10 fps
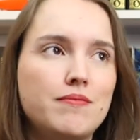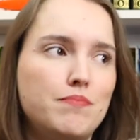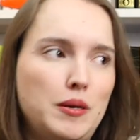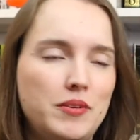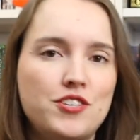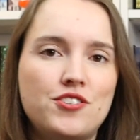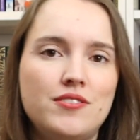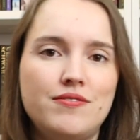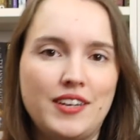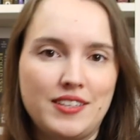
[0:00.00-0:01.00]
published
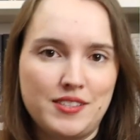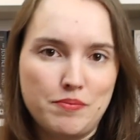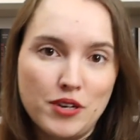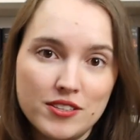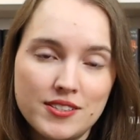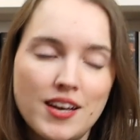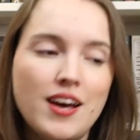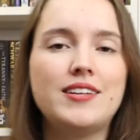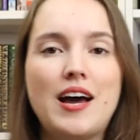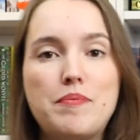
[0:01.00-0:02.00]
fantasy books
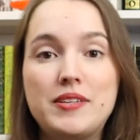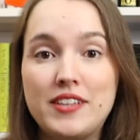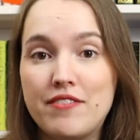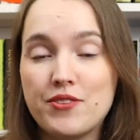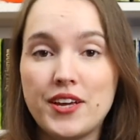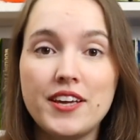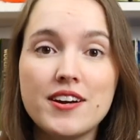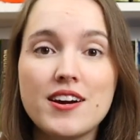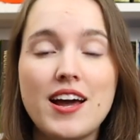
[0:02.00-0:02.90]
that happens every year.